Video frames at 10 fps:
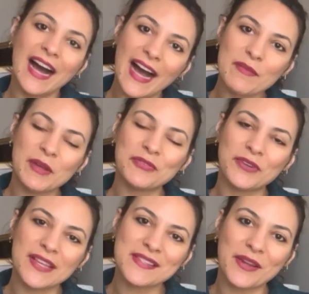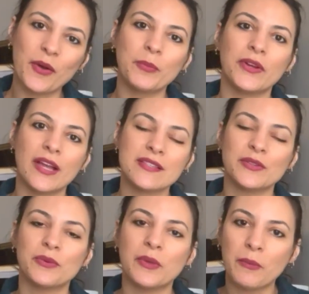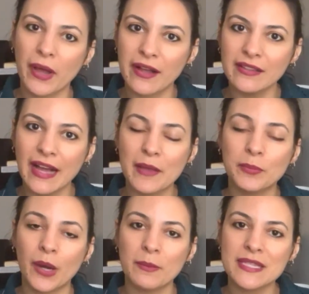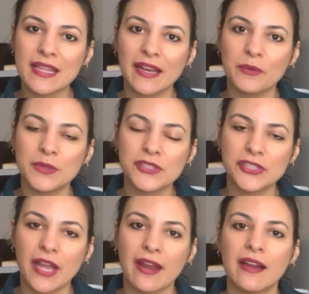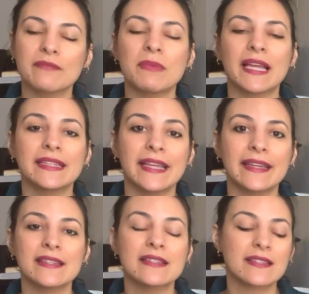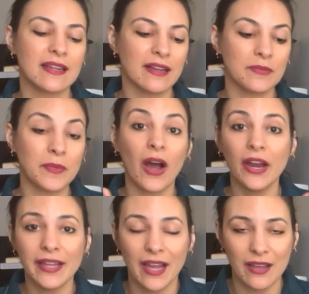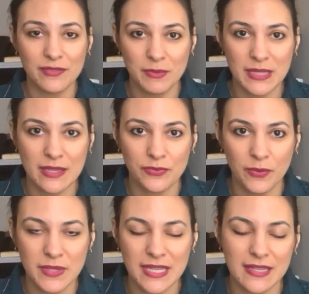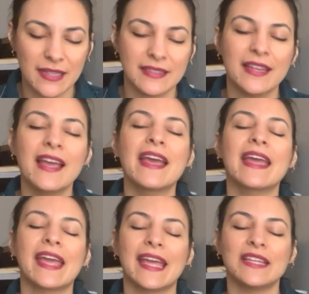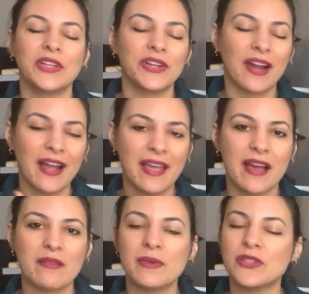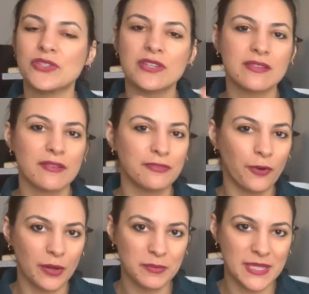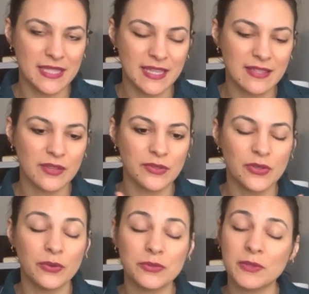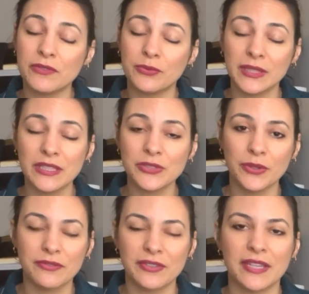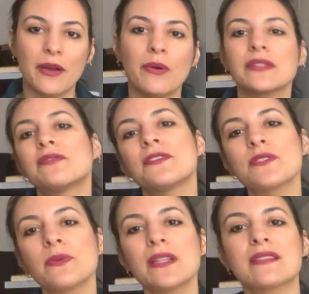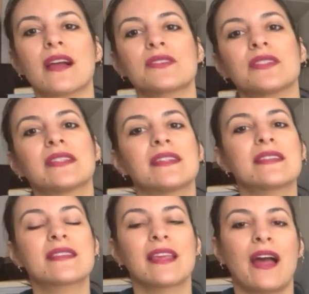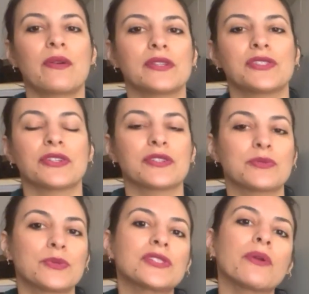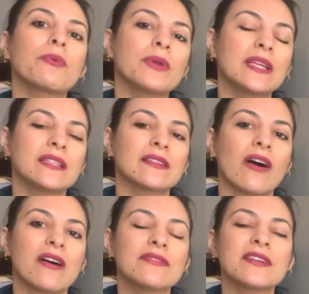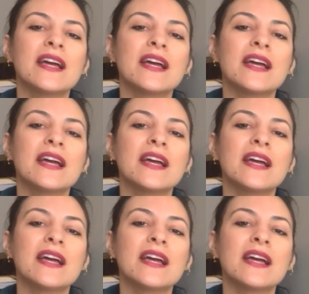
Hi, my friends. I hope you guys are doing well. I promised that I would share my latest um, archives pieces from Sézane. And here I am. It's just four pieces, so it's going to be a really short video. The first one is actually this Cara shirt, which I really love.